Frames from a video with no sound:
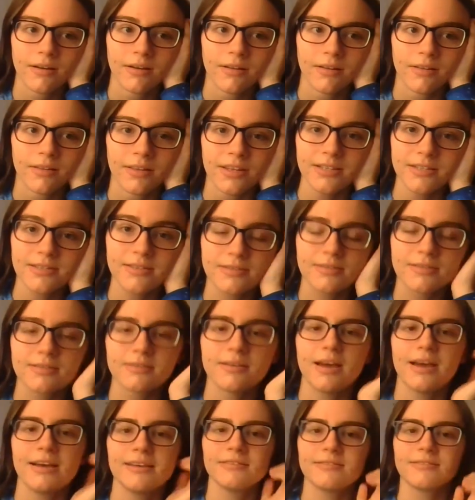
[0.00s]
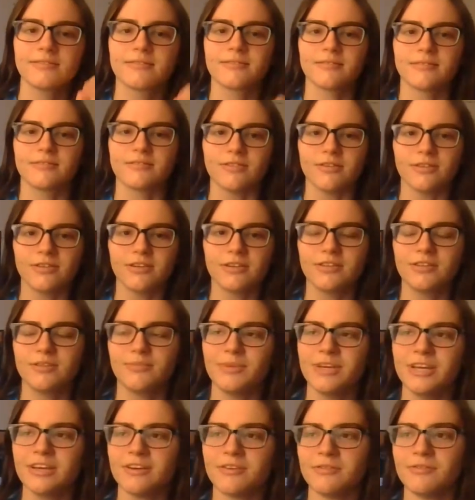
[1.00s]
This has started to
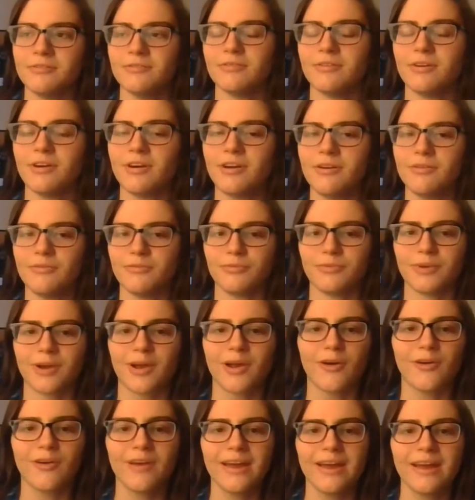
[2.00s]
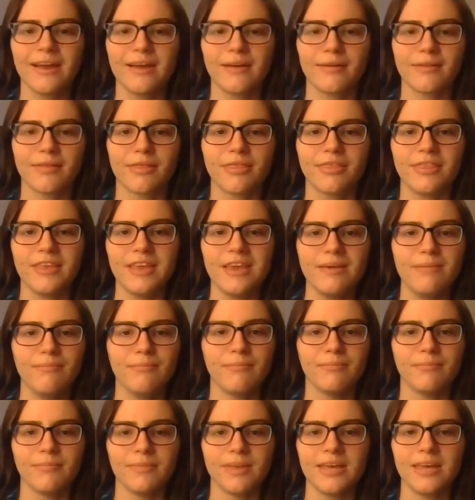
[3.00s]
be a recurring
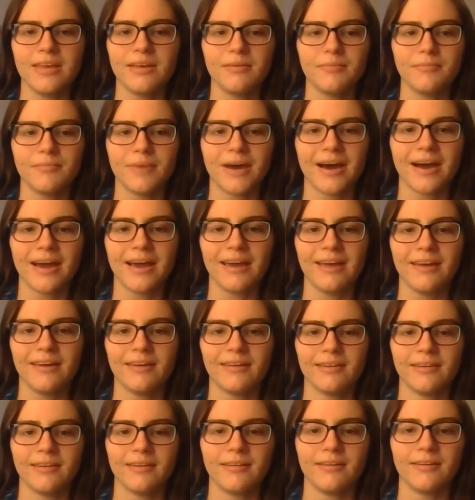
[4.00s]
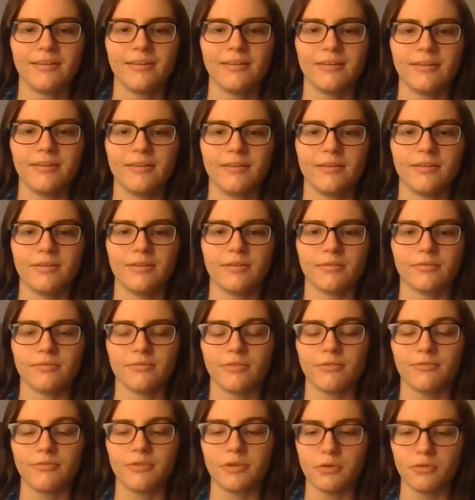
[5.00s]
theme in my
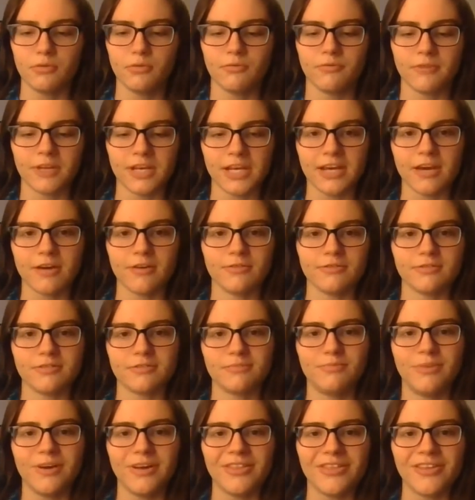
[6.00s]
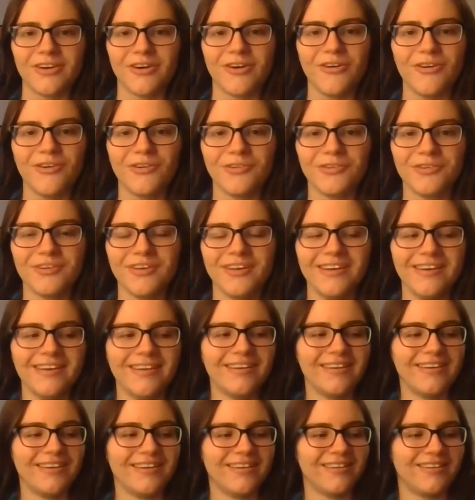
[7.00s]
review videos, but the whole
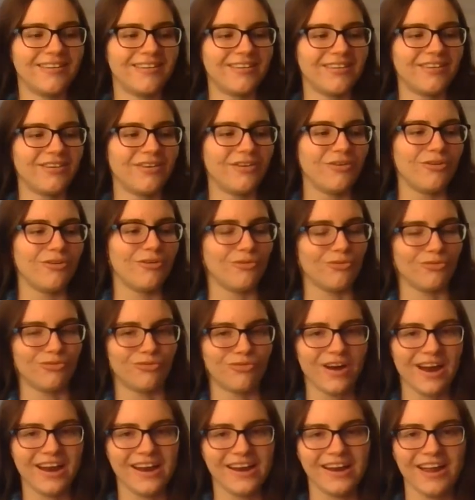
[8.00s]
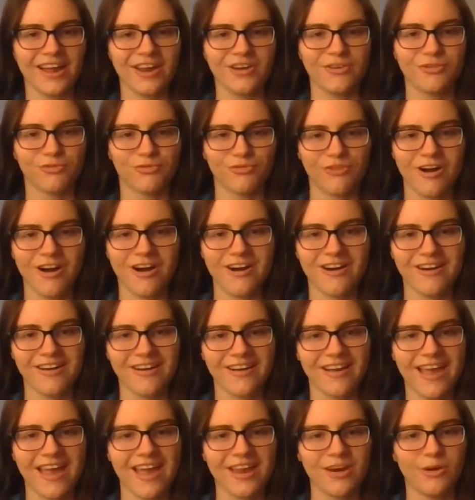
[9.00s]
right and
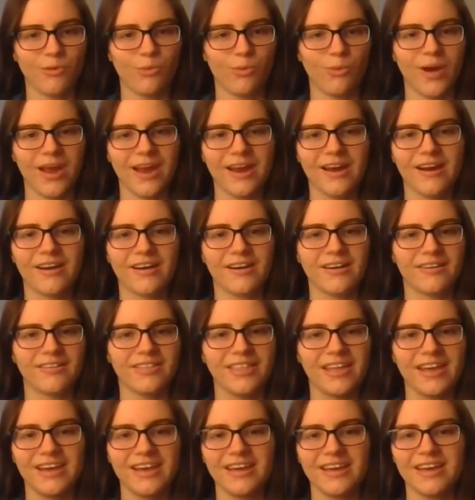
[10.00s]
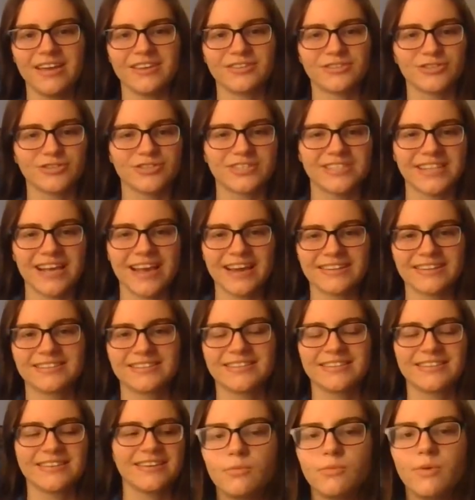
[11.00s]
wrong and where they
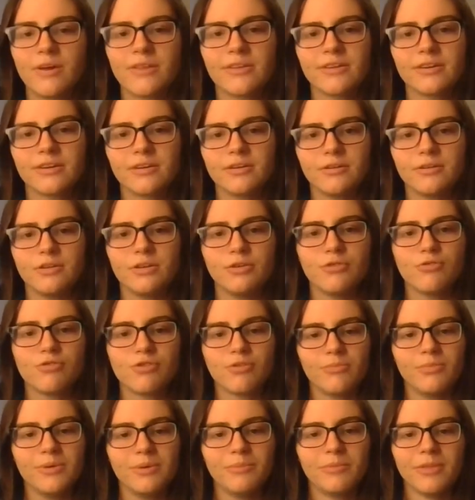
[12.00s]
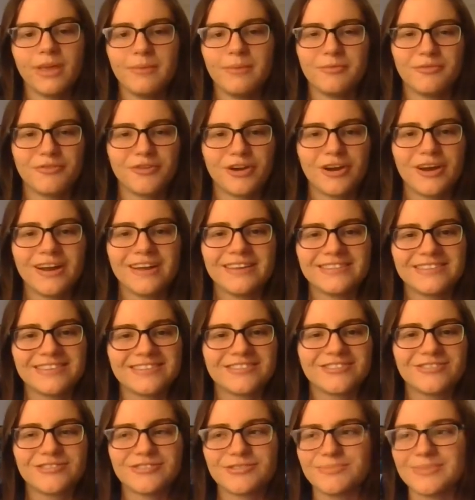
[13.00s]
intersect, whether you should be blamed for your
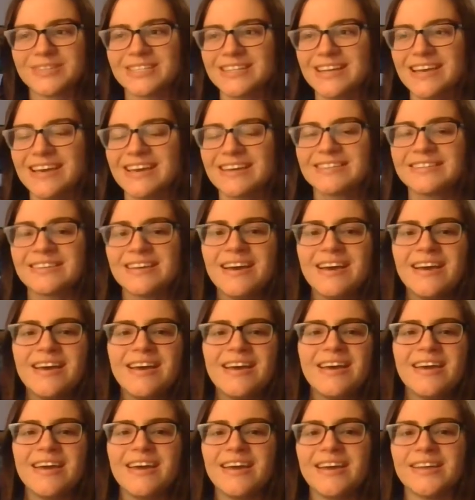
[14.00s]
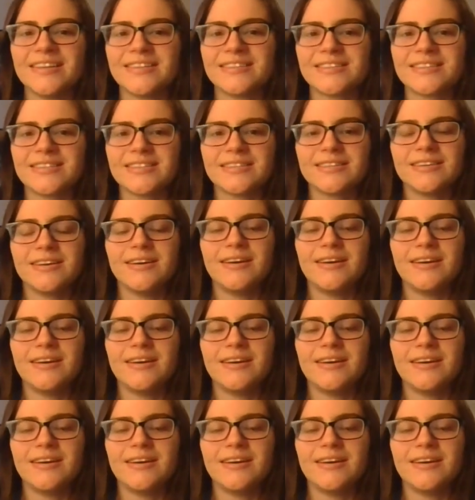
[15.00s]
ancestors' mistakes, it's